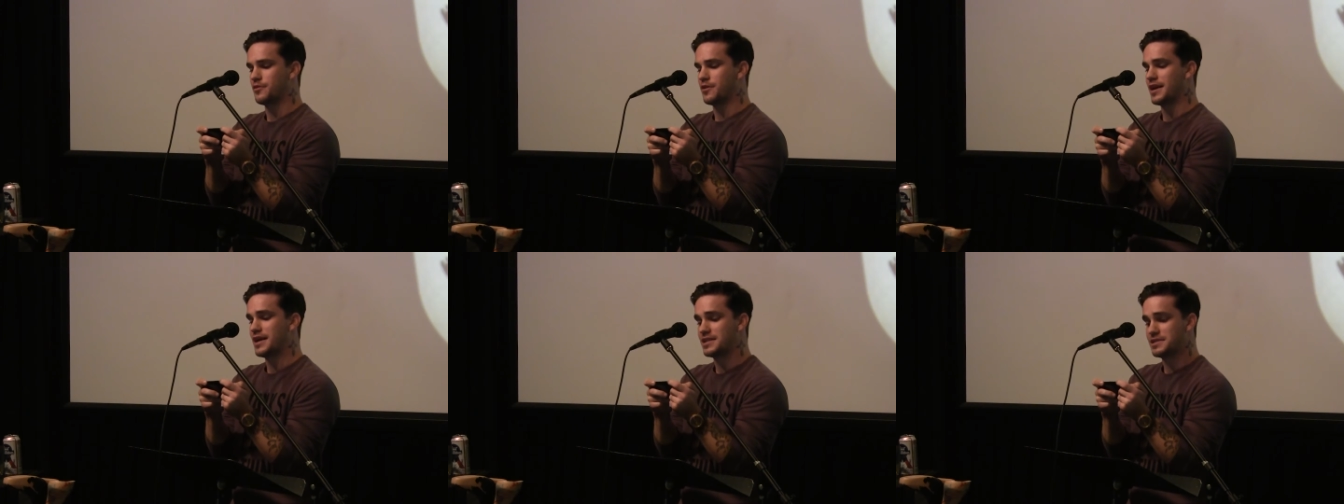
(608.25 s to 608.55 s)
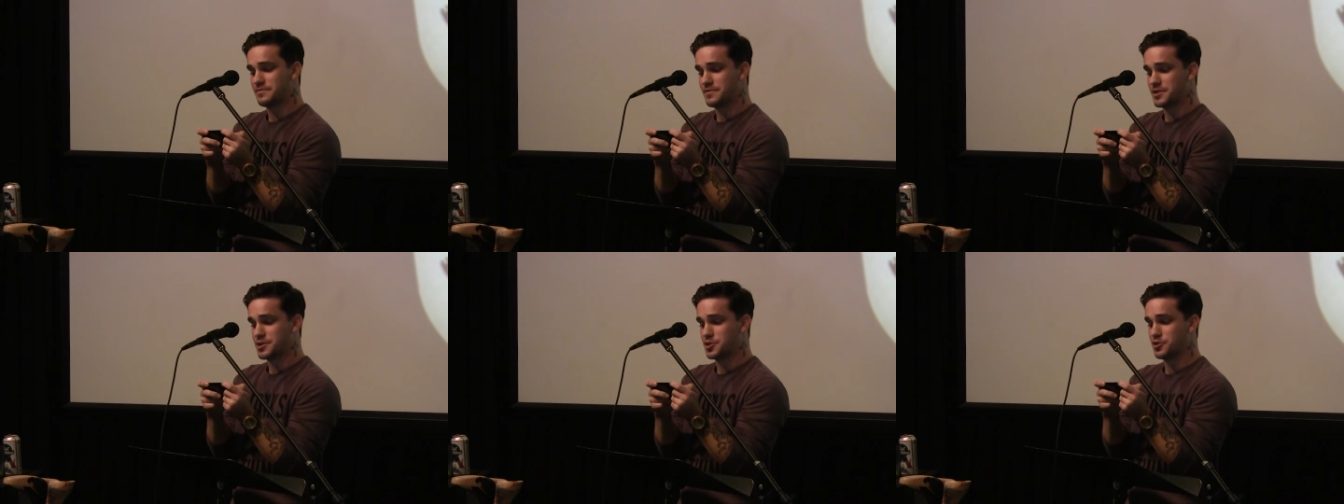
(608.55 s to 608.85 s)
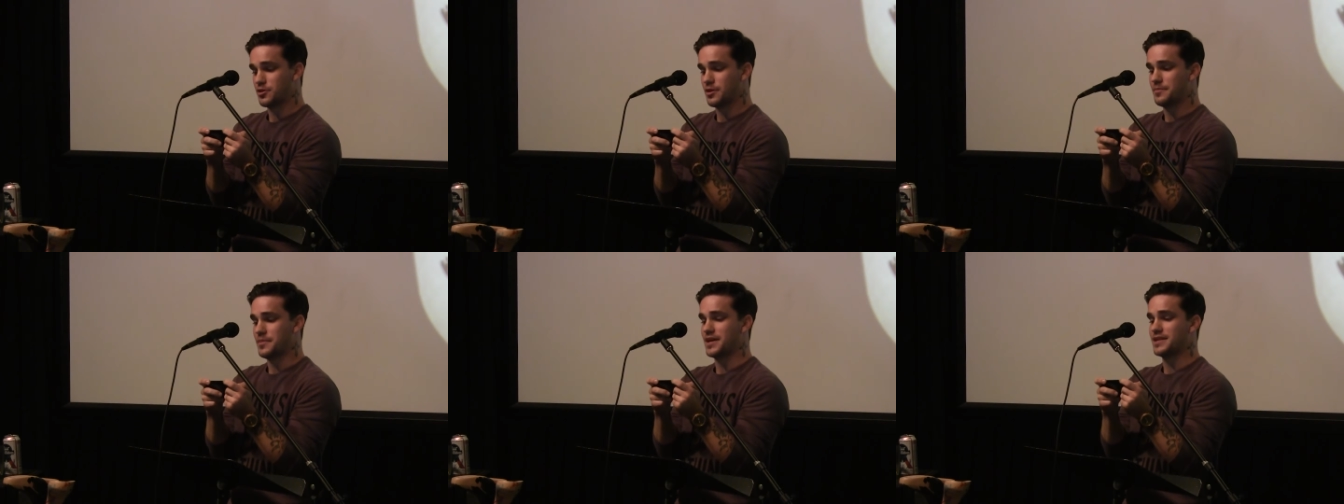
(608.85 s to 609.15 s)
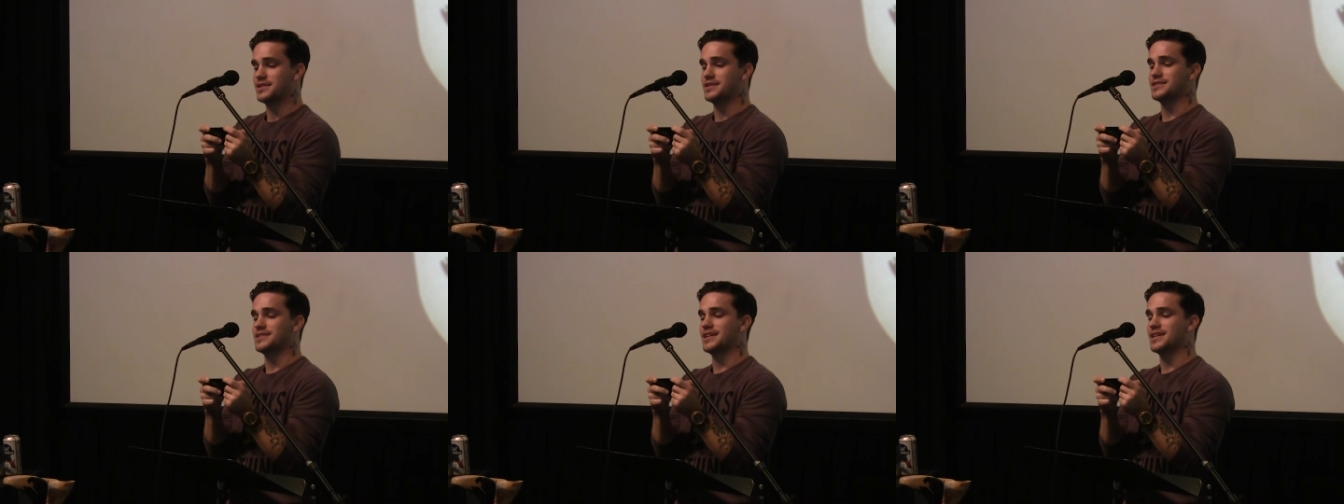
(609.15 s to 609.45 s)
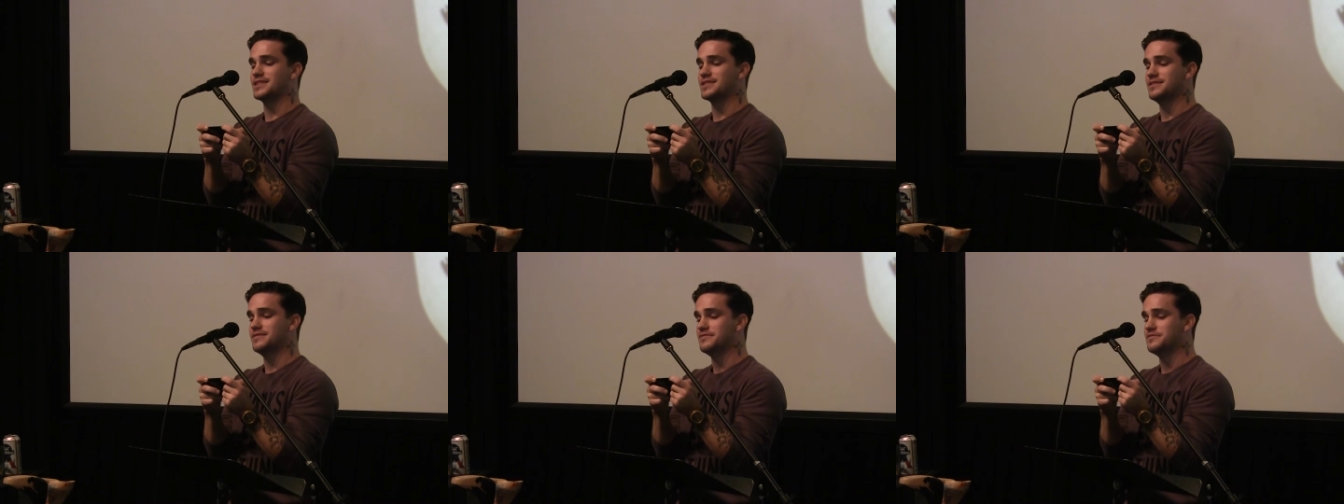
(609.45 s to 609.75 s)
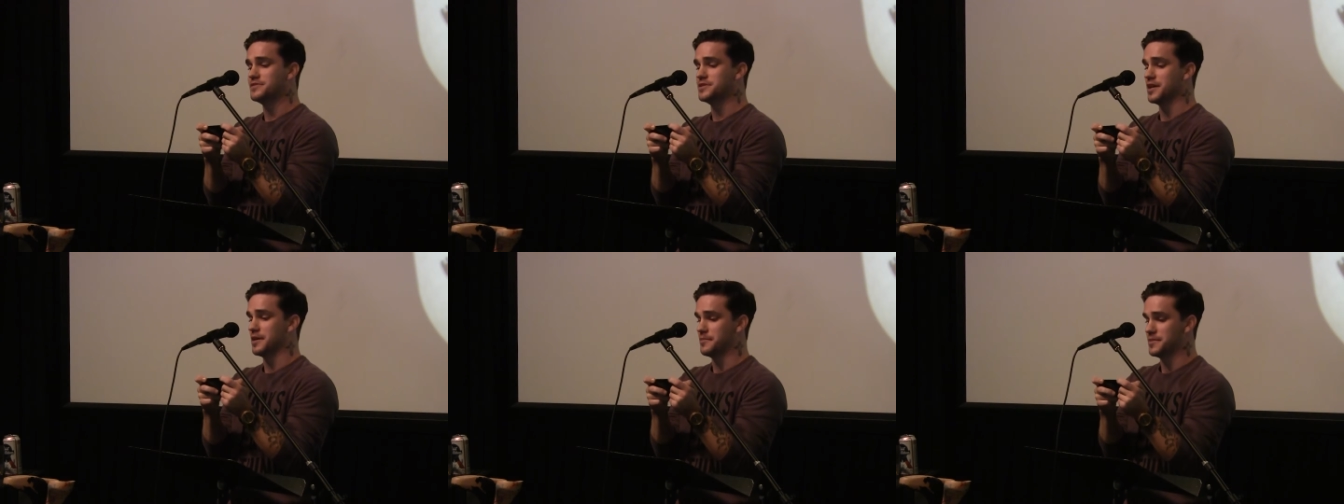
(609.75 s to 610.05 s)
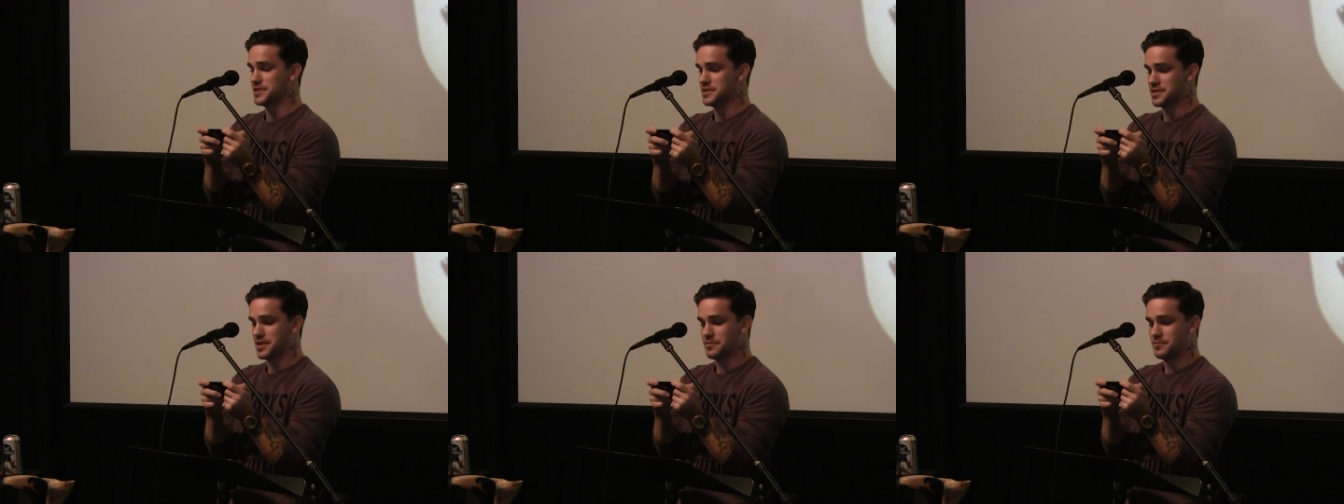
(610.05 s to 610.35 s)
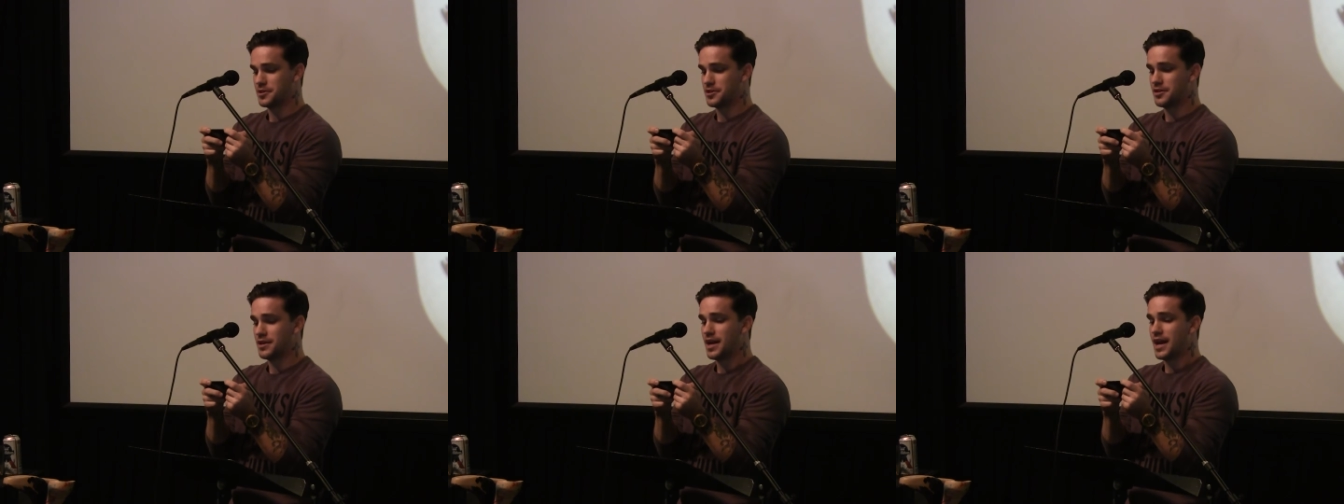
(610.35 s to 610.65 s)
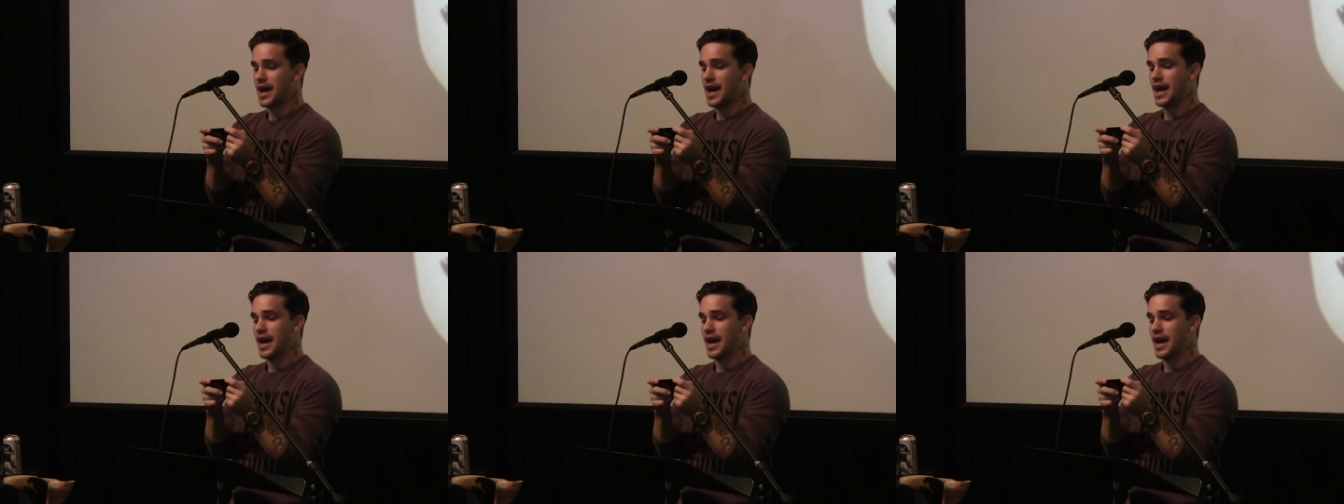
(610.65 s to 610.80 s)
for Ace Ventura Pet Detective, Dumb and Dumber,